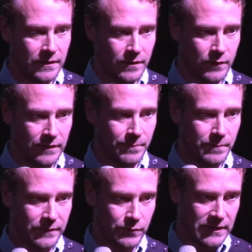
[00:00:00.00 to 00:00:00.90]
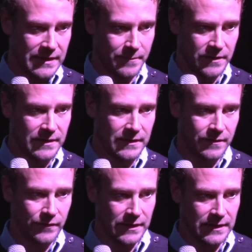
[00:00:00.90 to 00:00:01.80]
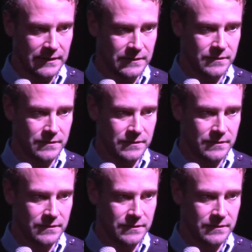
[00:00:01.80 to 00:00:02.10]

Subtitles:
going between Denmark and Greenland,